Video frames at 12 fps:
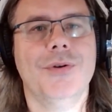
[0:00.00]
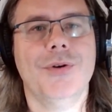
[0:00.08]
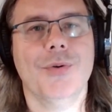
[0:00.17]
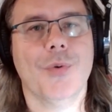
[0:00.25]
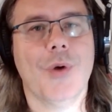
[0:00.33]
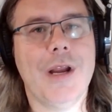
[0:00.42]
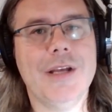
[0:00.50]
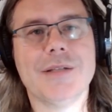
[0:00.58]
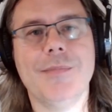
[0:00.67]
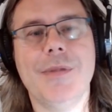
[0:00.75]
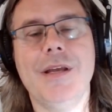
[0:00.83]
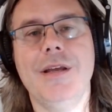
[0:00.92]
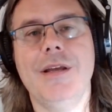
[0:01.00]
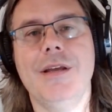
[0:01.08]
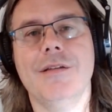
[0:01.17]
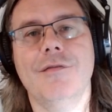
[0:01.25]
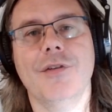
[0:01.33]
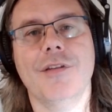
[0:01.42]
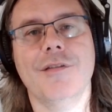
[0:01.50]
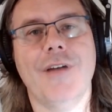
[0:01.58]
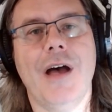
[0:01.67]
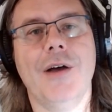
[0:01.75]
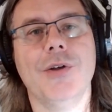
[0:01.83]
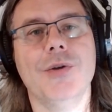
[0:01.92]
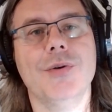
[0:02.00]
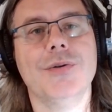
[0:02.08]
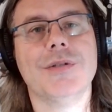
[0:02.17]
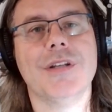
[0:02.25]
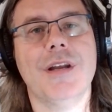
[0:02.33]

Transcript: who raised me and for the values